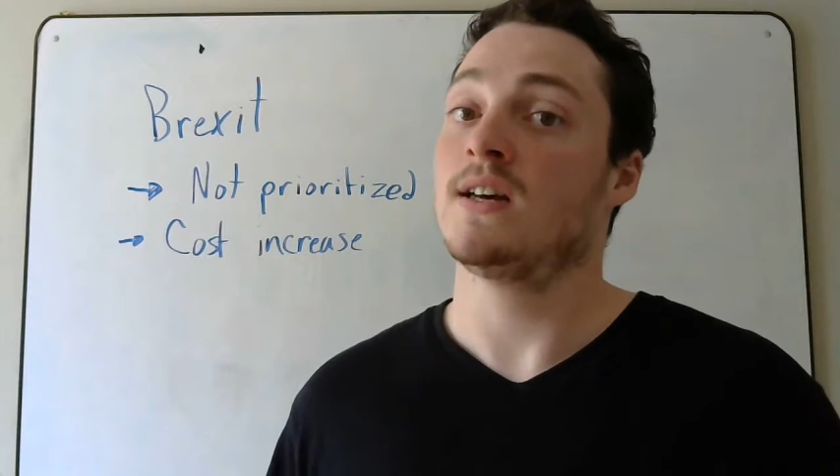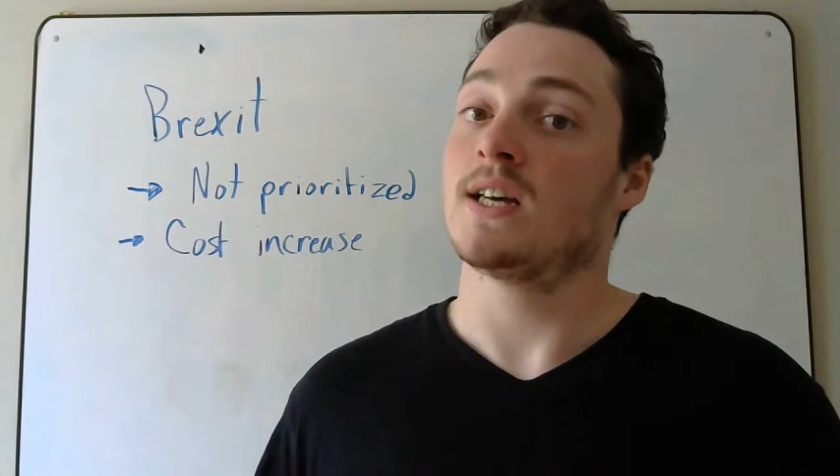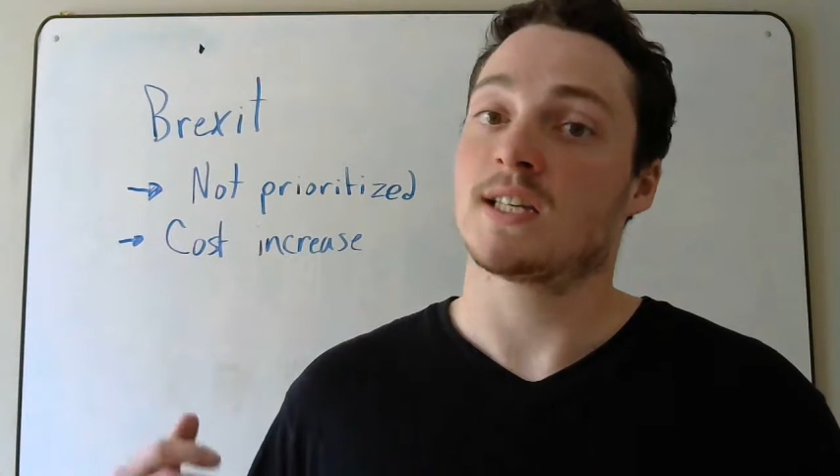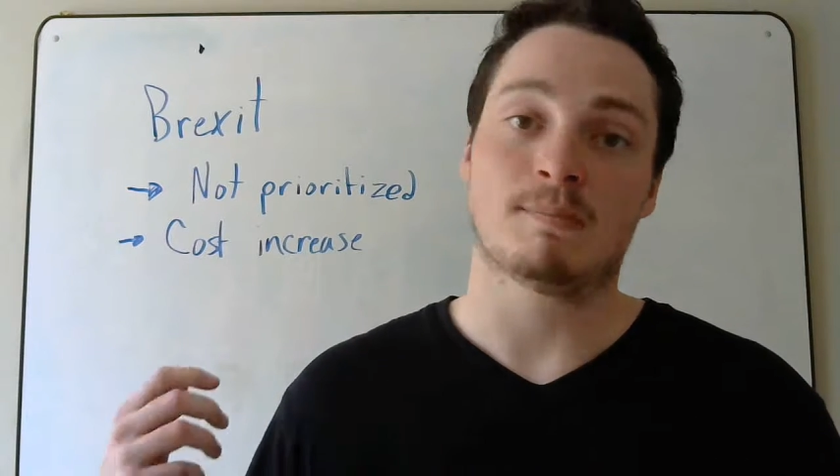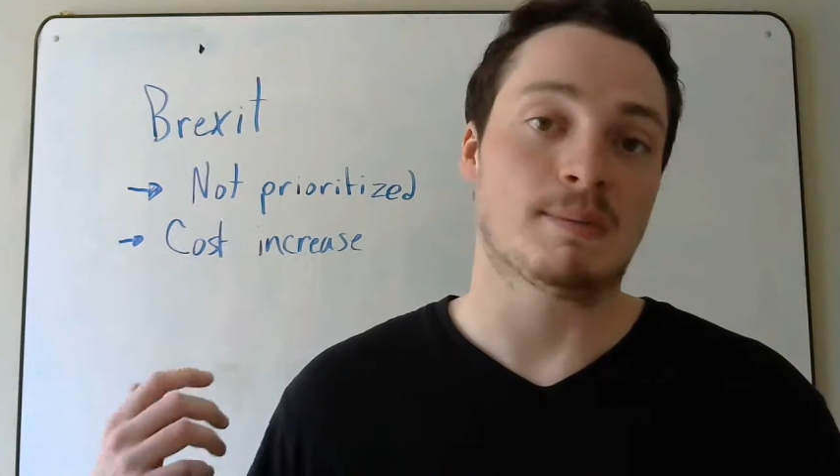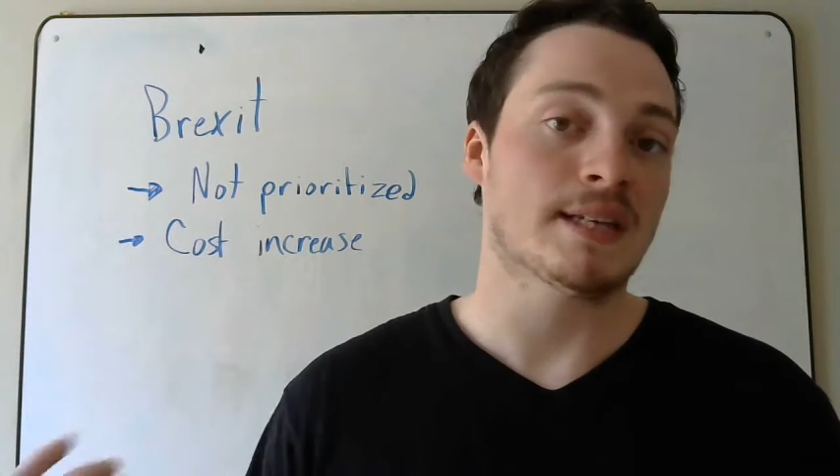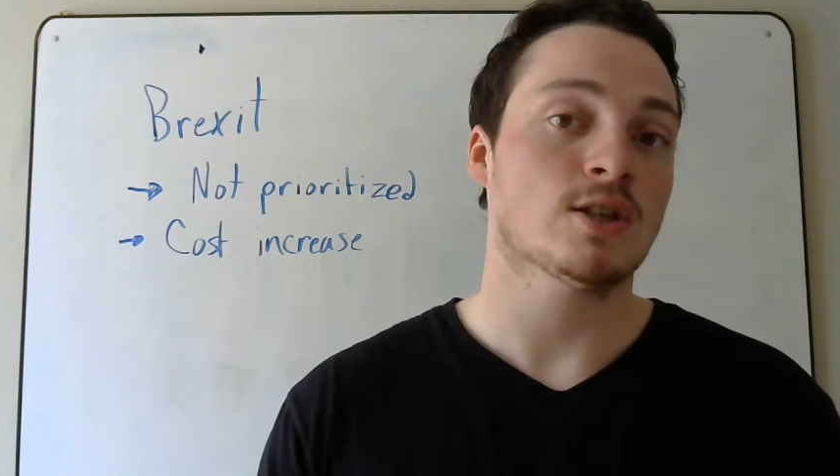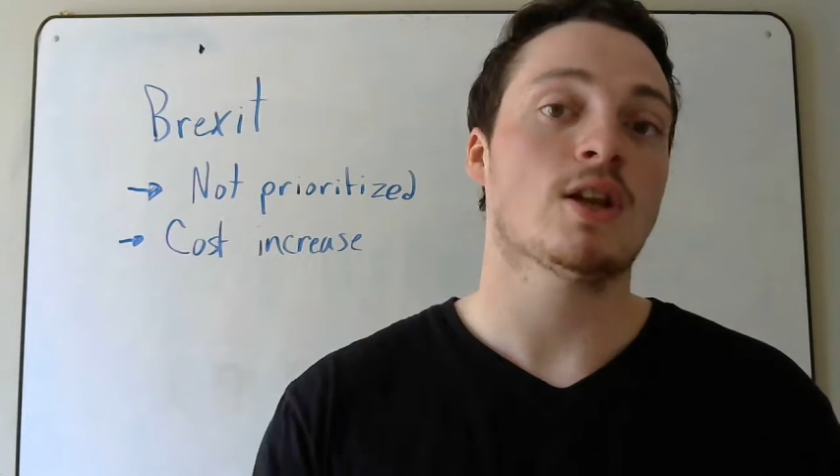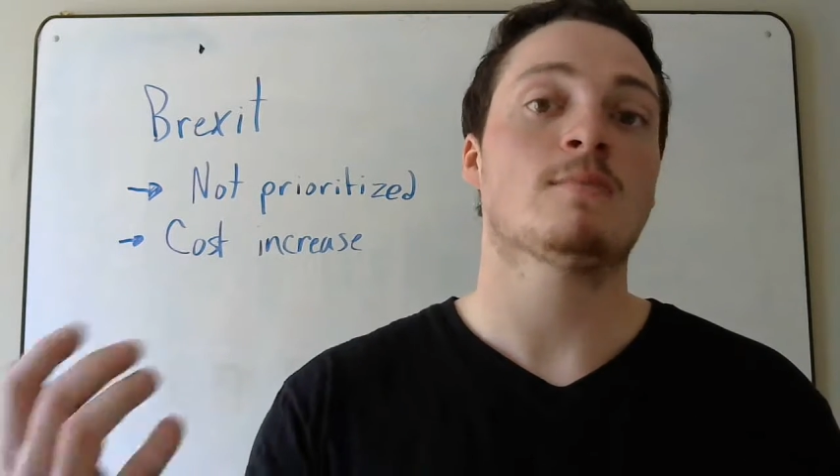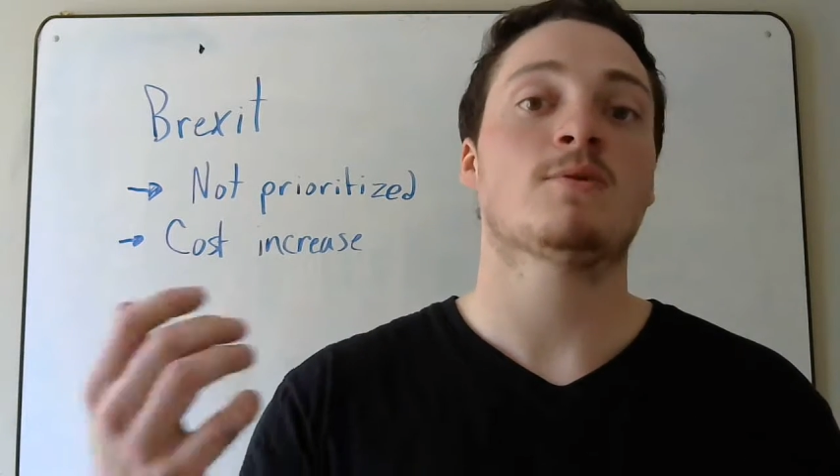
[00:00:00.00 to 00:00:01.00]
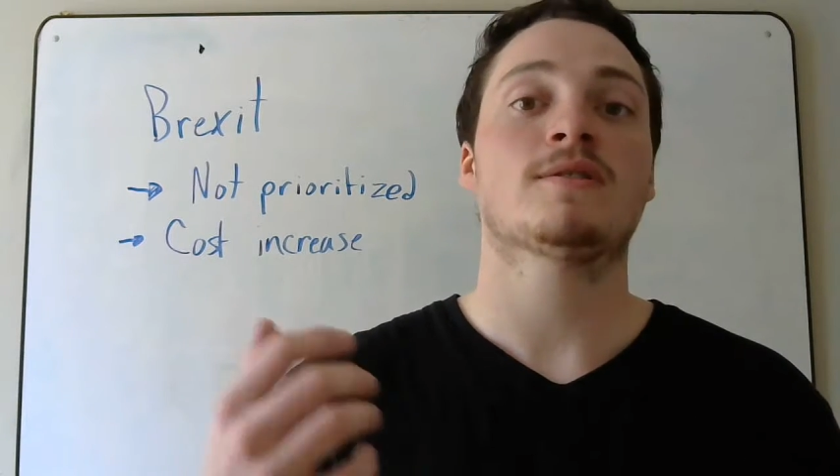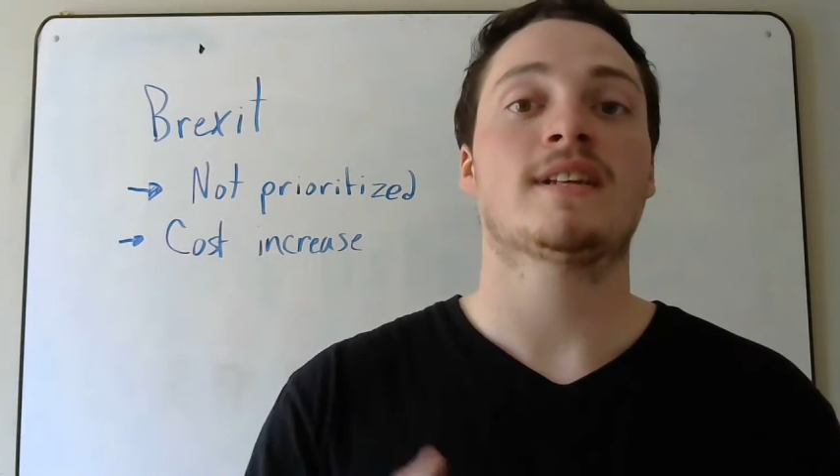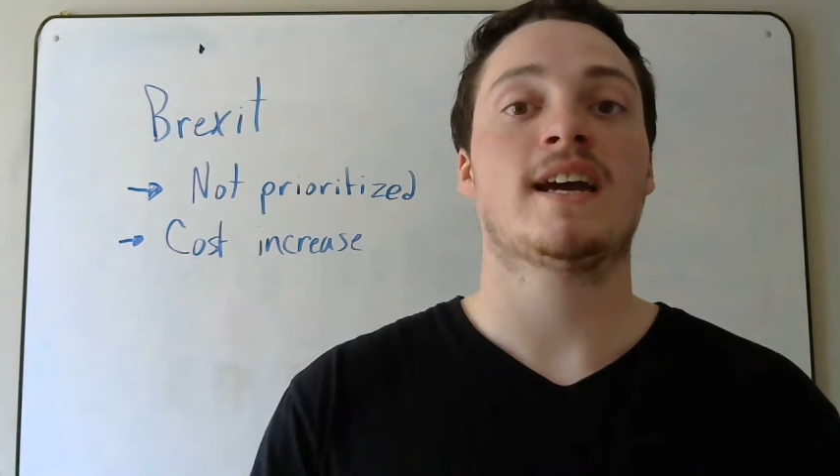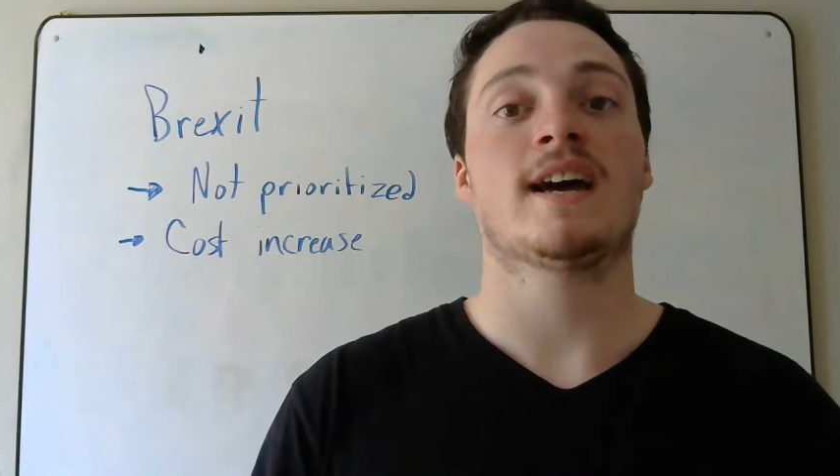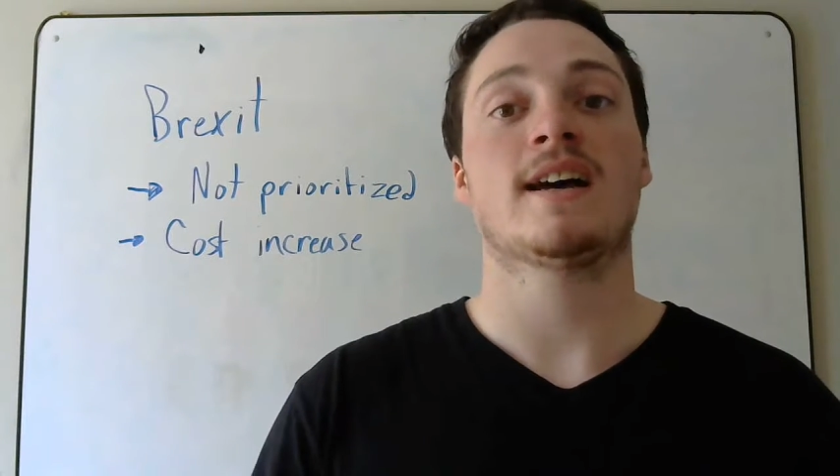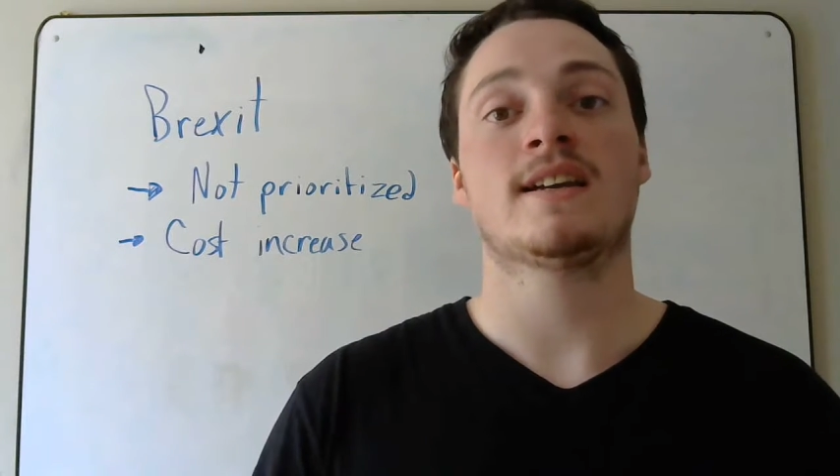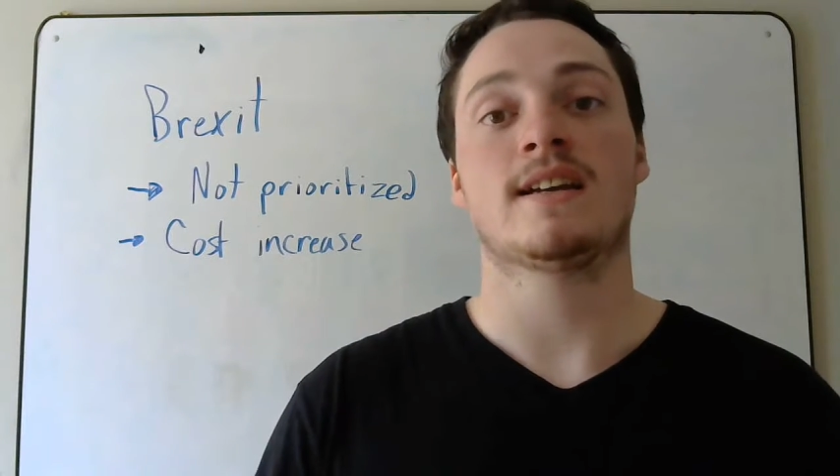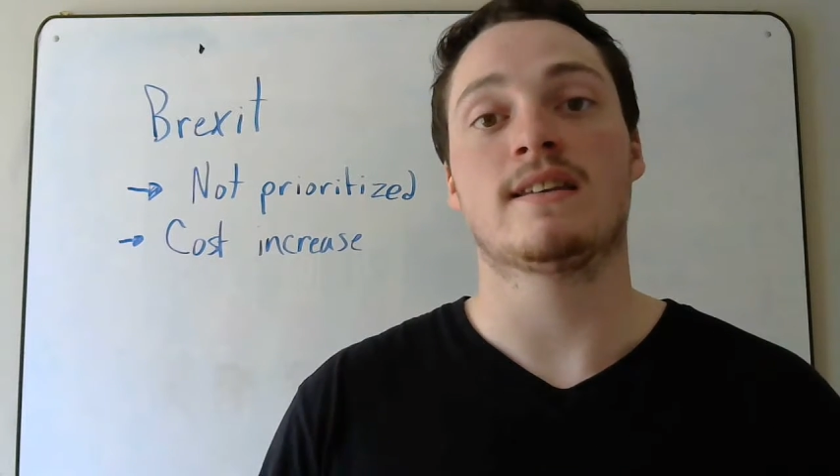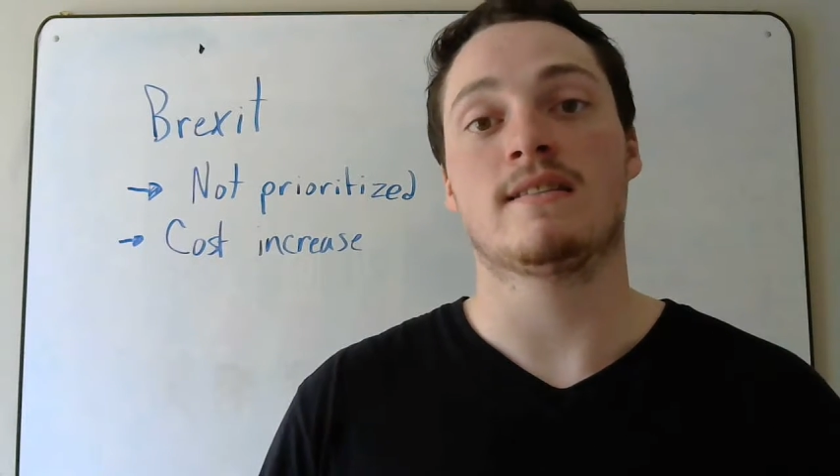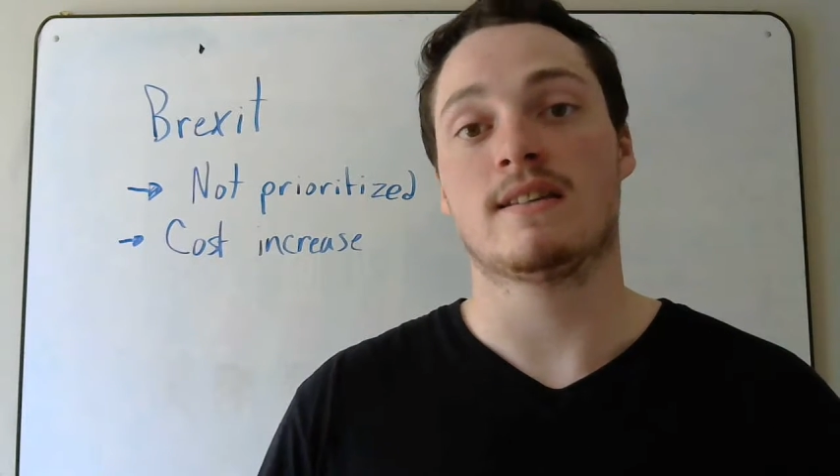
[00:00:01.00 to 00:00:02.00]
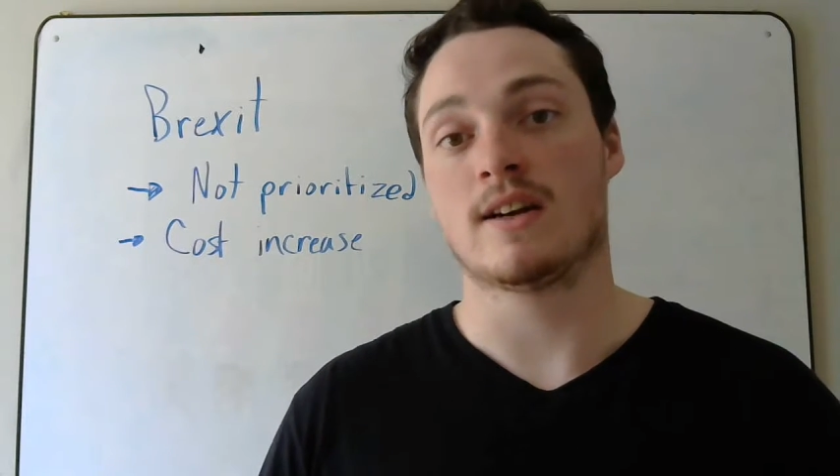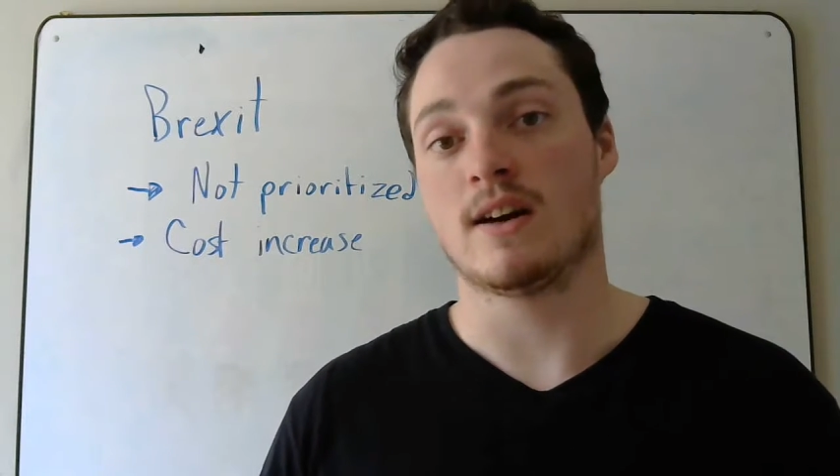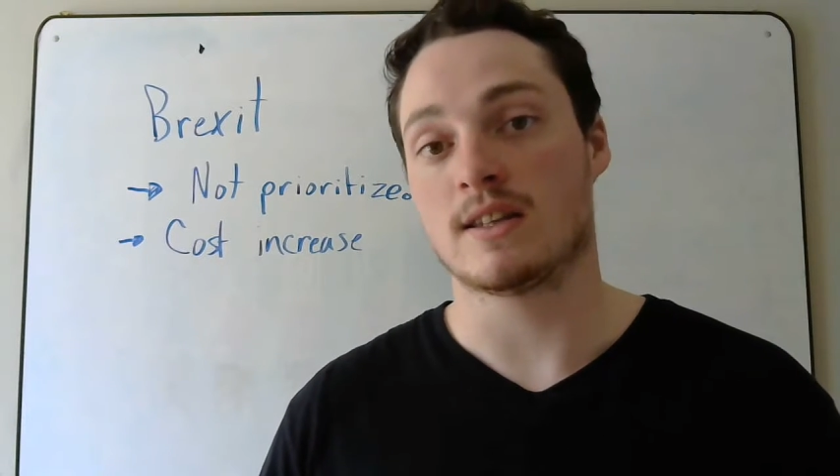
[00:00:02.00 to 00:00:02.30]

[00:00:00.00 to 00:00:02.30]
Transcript: spent a lot more than they had and they got